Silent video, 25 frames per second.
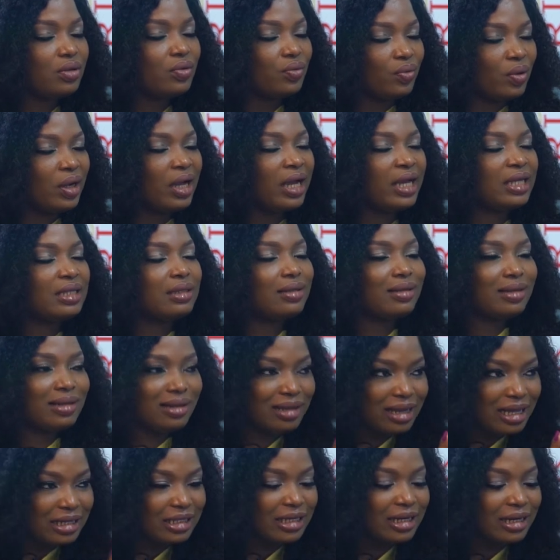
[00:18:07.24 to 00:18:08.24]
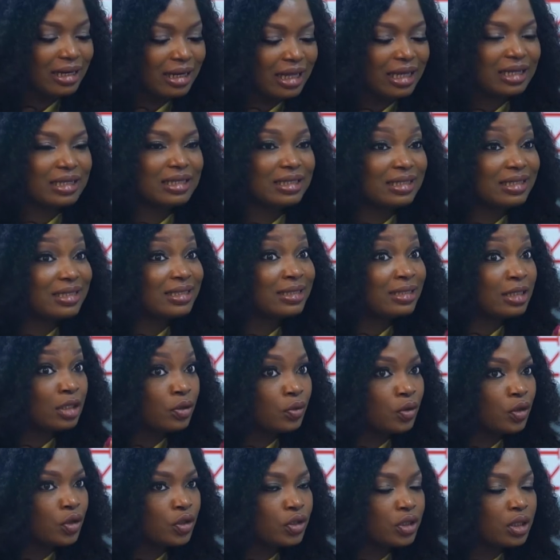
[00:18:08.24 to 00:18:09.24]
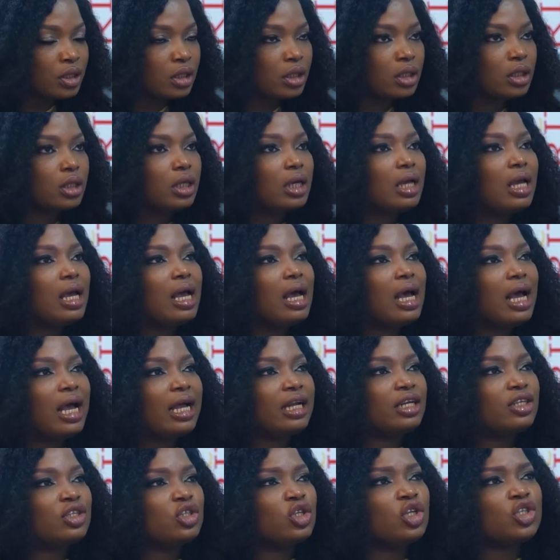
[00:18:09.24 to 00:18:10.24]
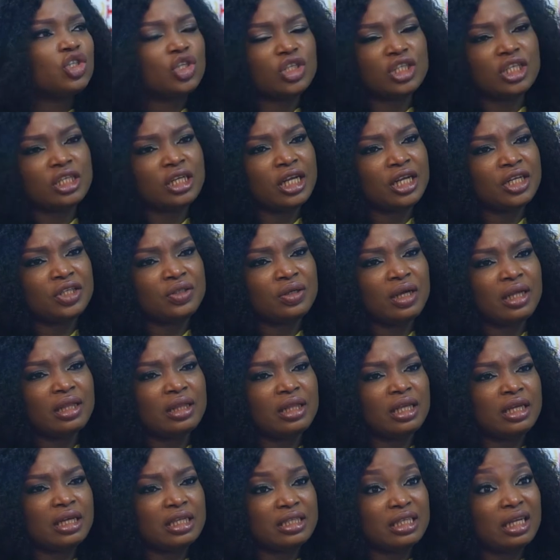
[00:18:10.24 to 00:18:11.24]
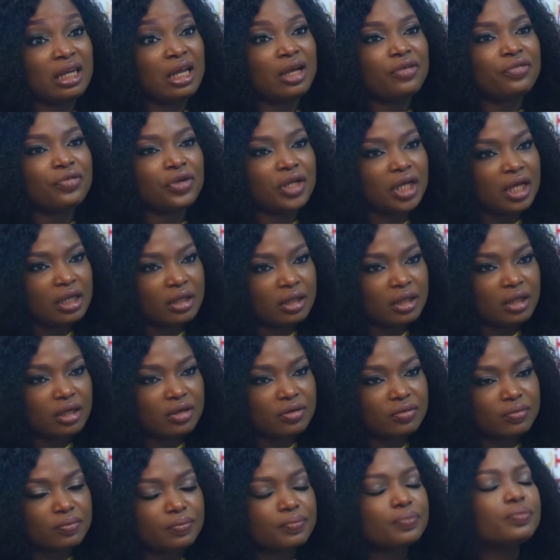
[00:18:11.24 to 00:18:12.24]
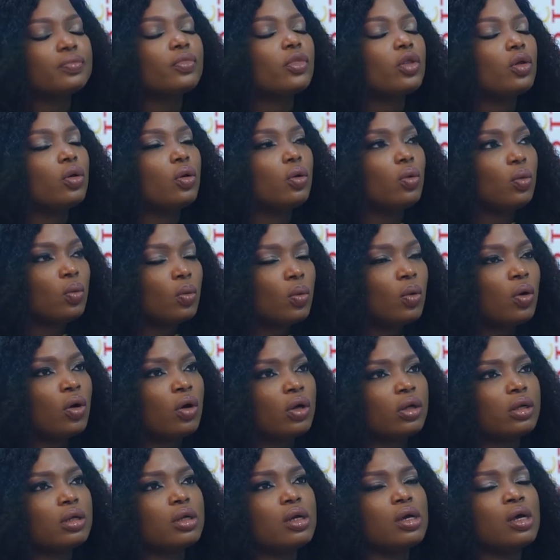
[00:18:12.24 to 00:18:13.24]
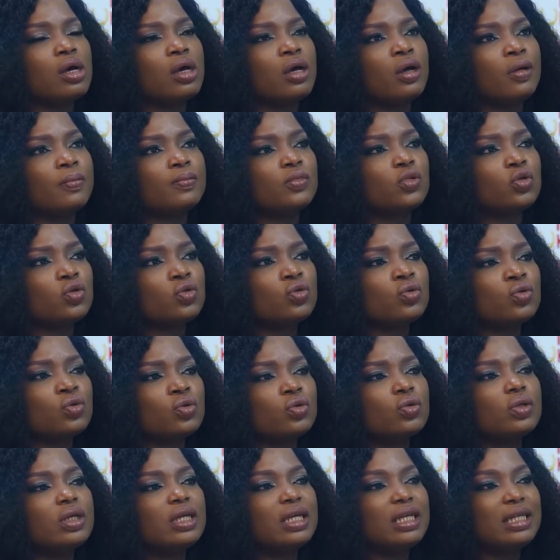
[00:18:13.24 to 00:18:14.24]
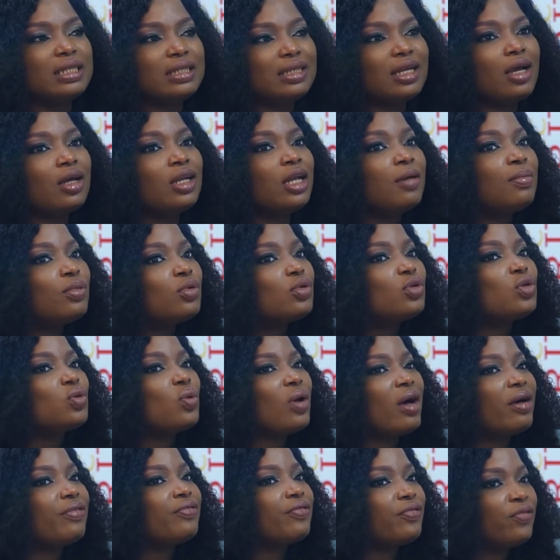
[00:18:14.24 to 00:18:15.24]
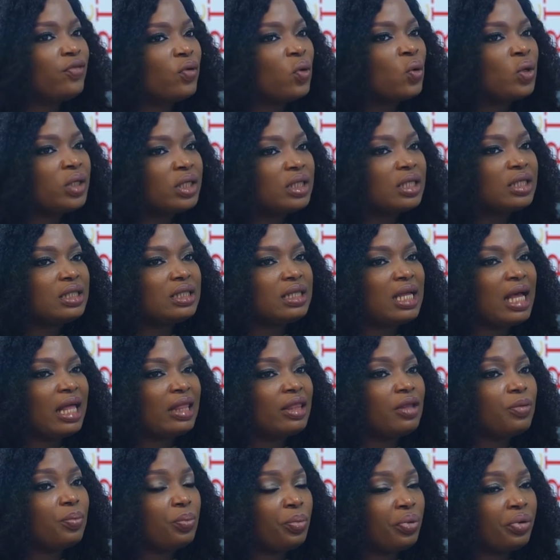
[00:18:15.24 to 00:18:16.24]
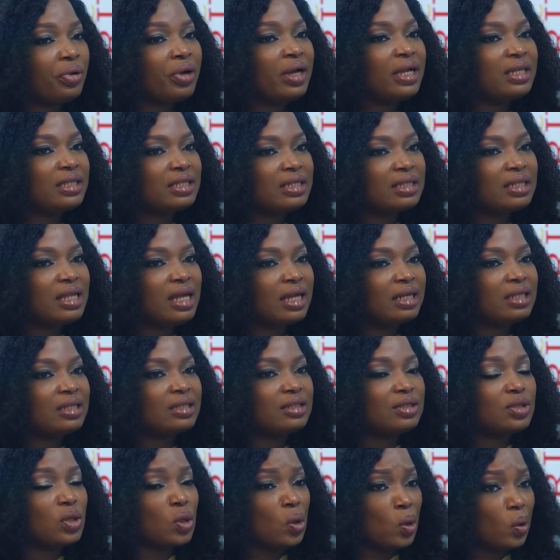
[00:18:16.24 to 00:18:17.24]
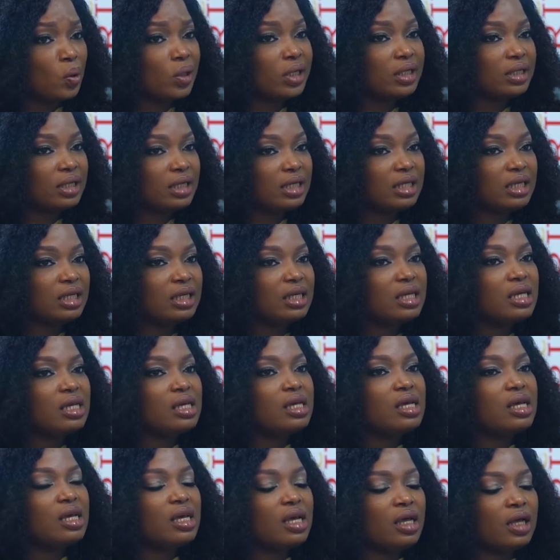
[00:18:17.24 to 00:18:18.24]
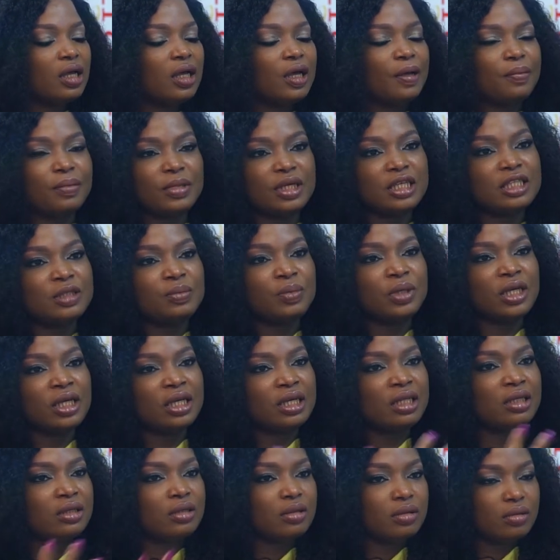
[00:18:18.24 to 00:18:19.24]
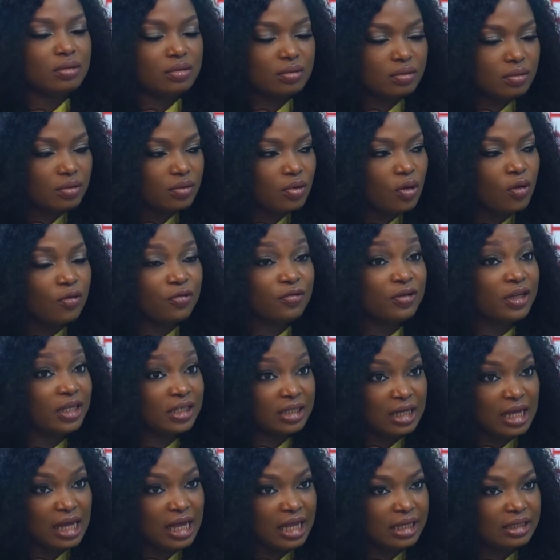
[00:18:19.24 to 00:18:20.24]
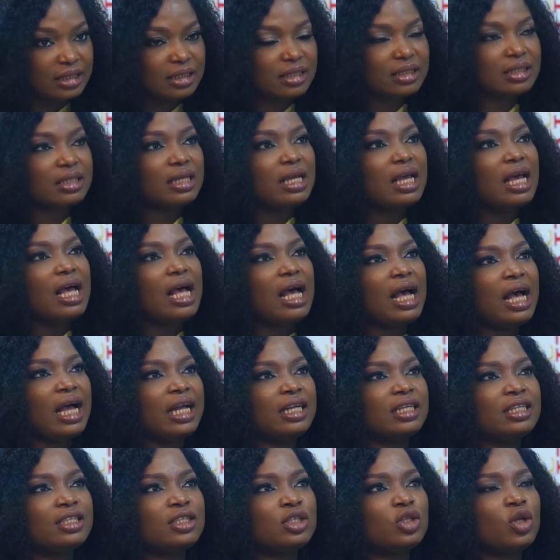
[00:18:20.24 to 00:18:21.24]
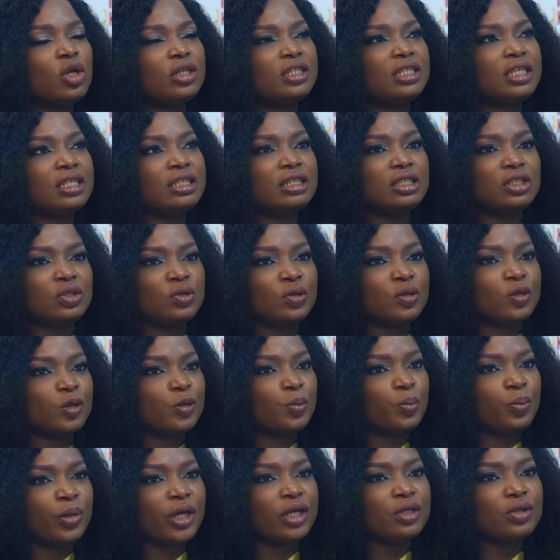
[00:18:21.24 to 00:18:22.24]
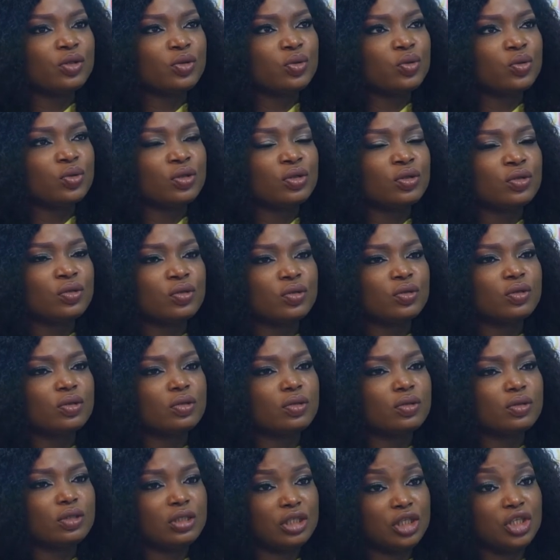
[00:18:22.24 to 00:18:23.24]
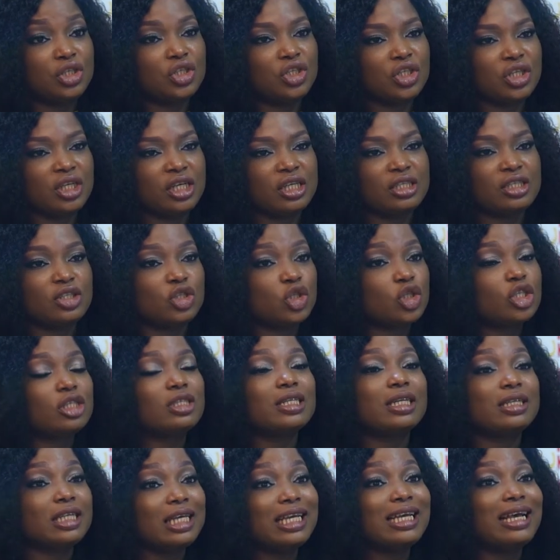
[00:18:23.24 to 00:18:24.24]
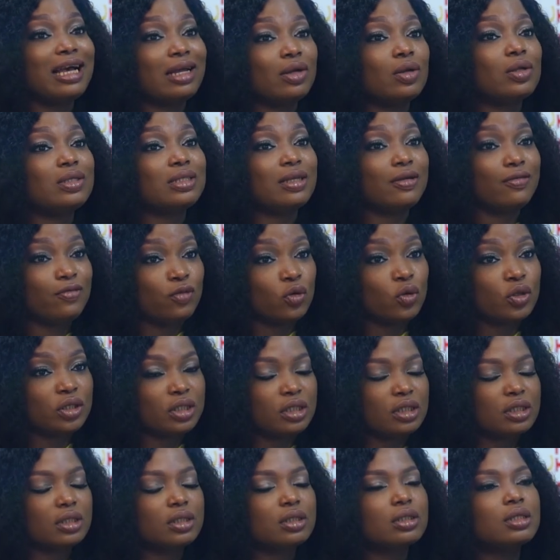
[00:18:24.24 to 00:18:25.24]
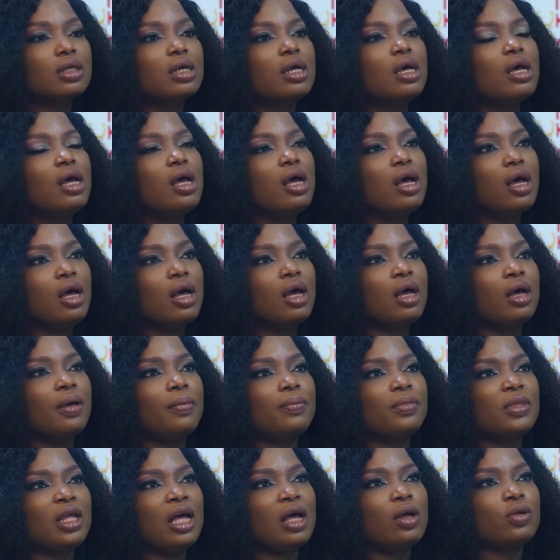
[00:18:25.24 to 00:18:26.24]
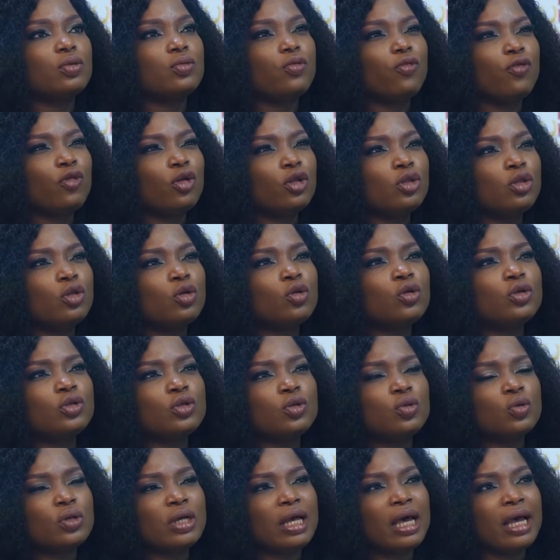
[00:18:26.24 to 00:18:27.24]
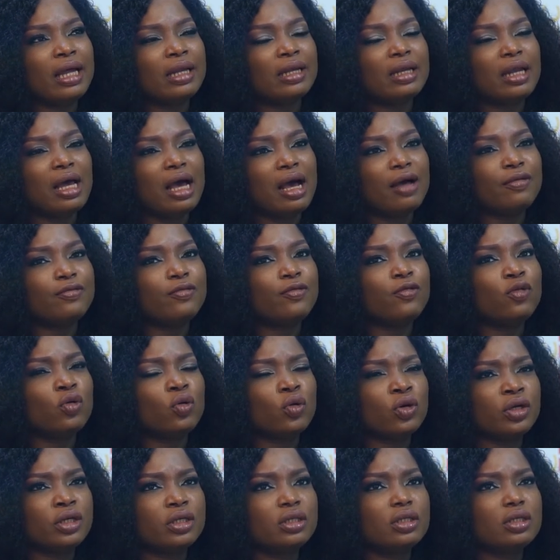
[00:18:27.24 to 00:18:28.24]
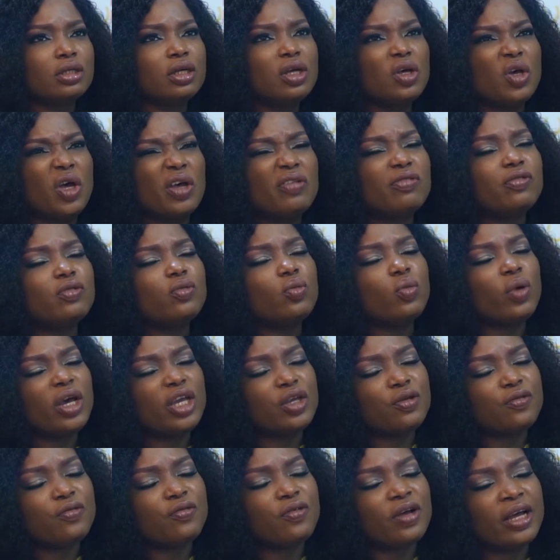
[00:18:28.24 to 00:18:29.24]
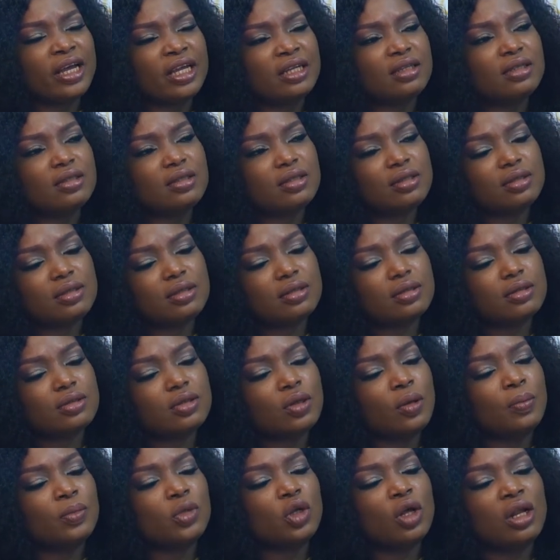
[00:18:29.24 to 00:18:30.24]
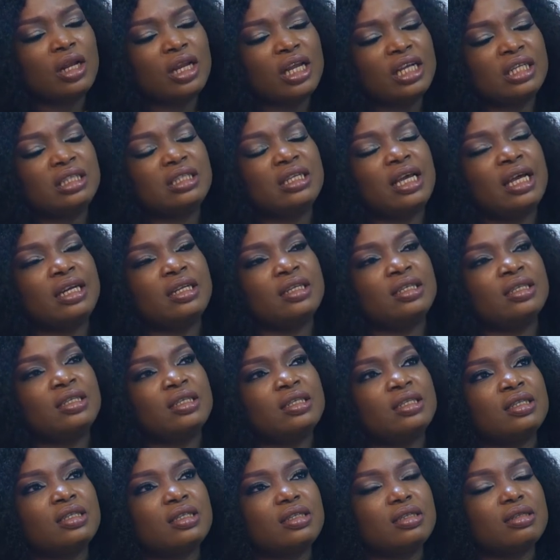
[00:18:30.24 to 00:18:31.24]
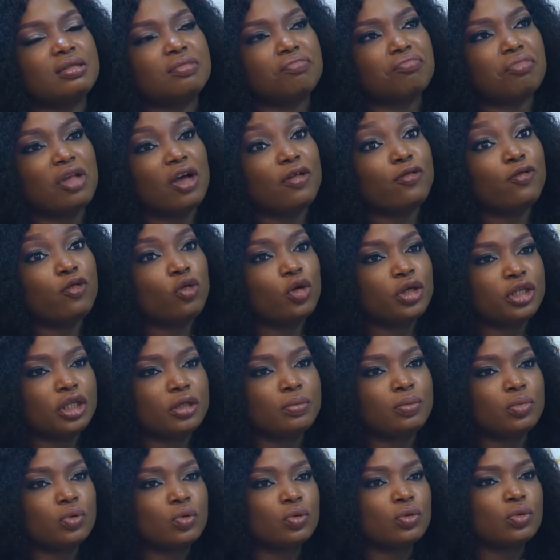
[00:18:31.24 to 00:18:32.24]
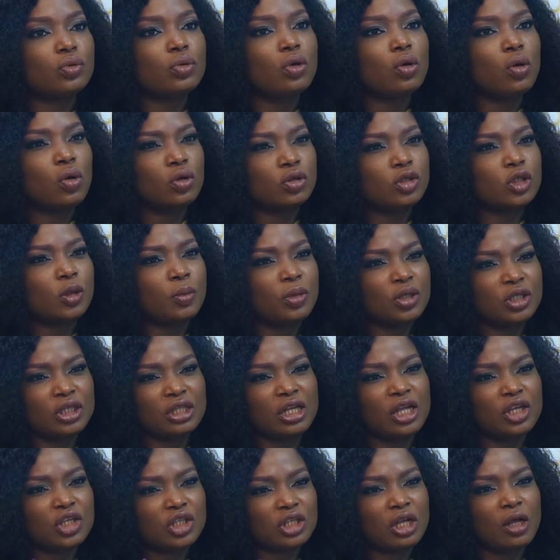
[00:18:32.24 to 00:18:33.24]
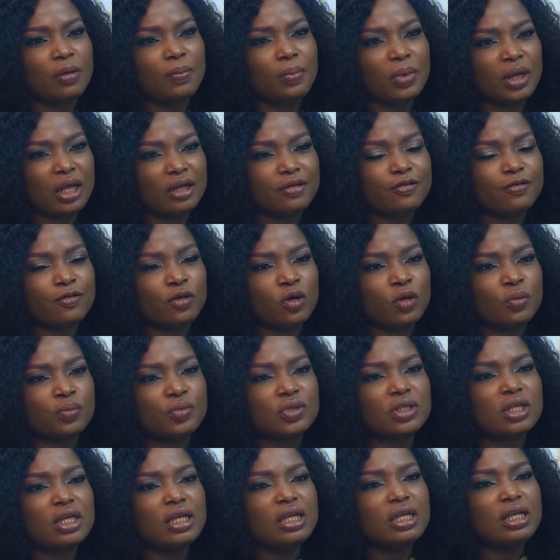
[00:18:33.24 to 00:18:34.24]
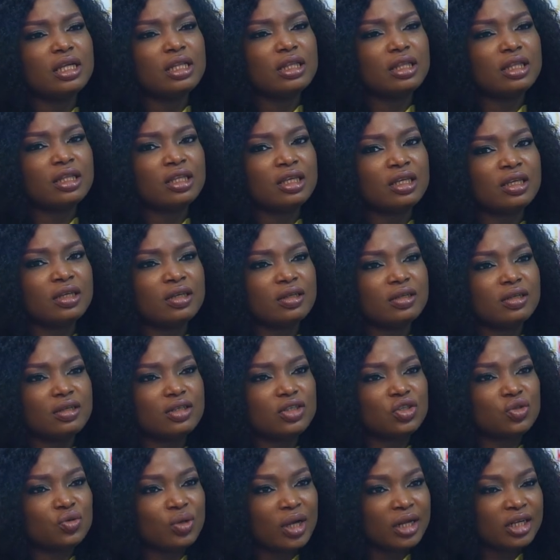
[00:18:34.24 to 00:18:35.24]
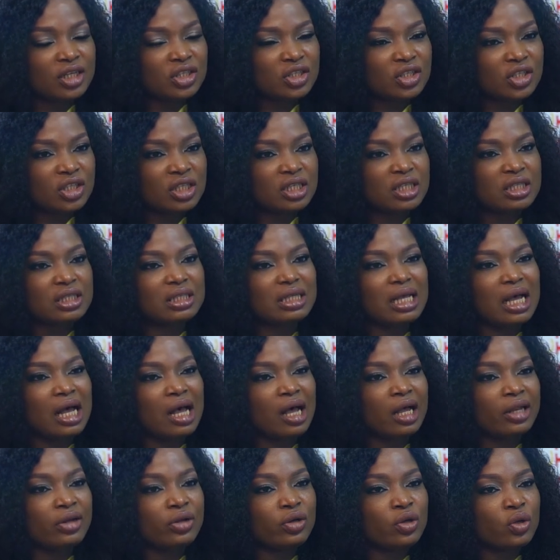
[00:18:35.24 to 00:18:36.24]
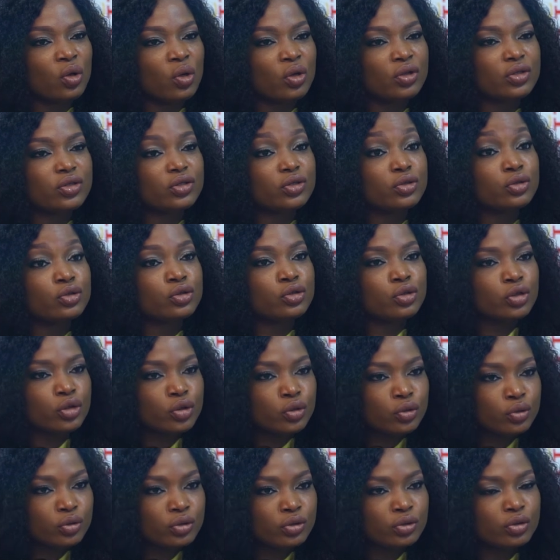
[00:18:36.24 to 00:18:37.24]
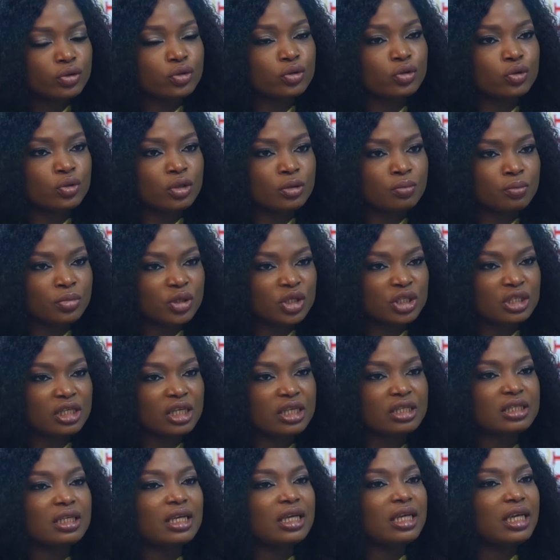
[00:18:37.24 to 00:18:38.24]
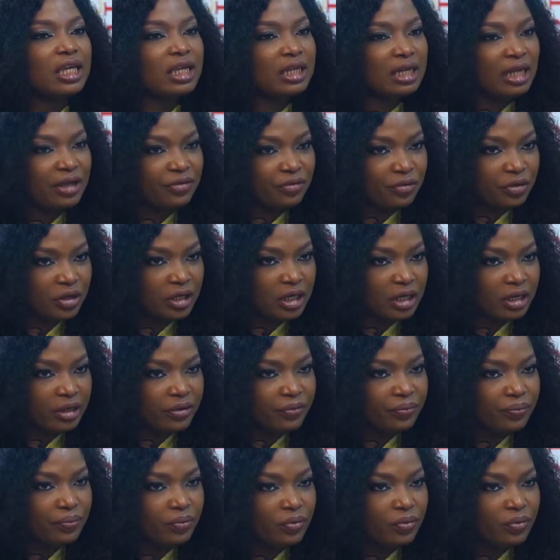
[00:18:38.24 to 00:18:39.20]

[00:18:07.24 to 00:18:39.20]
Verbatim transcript: right? They lack it seriously. And it's not just a Nigerian thing, it's an African thing. One, um, two, they're unable to afford it at the price that it currently um, is being offered at. And it's not a disrespect to the teachers, it's just that they cannot afford it. Um, now, for those who can afford, even where you find some knowledge that is affordable on some international platforms, the strategies are not skewed to doing business in Africa,